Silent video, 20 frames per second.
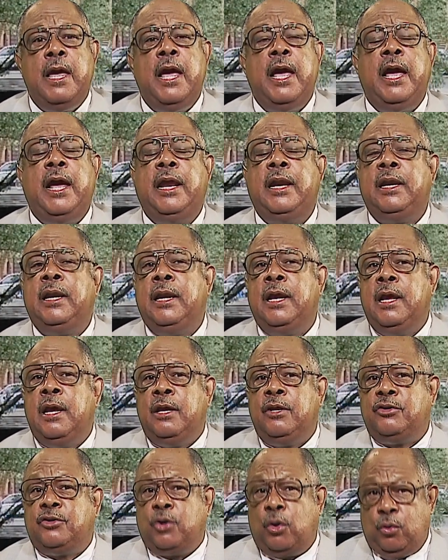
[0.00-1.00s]
and
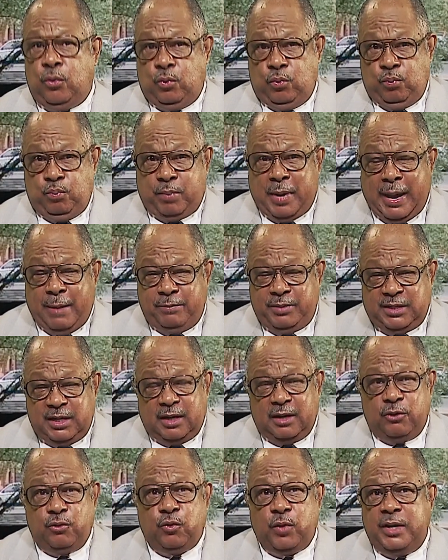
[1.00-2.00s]
so Bob
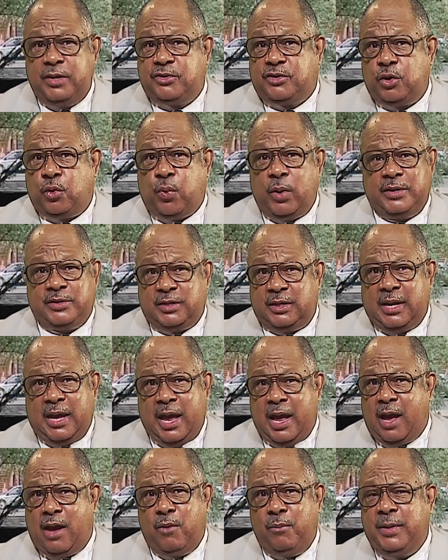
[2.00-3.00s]
Dylan raised the question
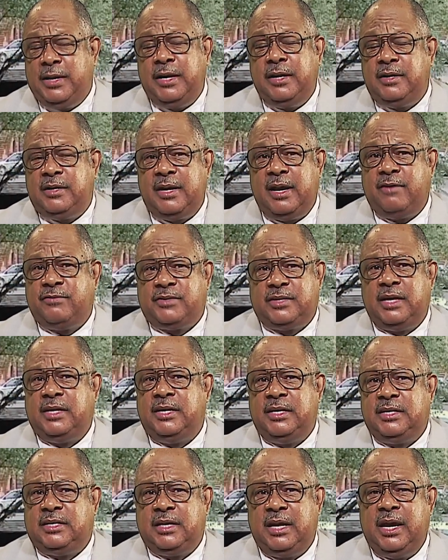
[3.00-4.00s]
how many deaths did
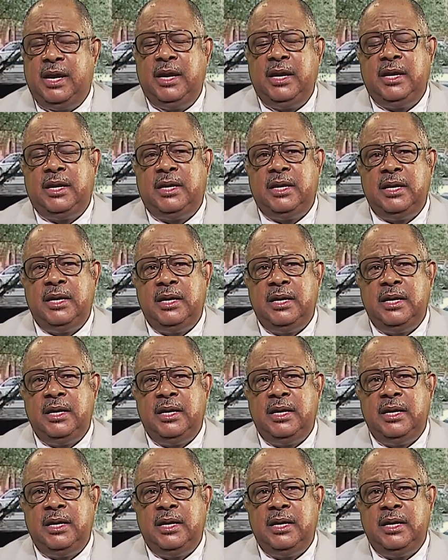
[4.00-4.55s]
it take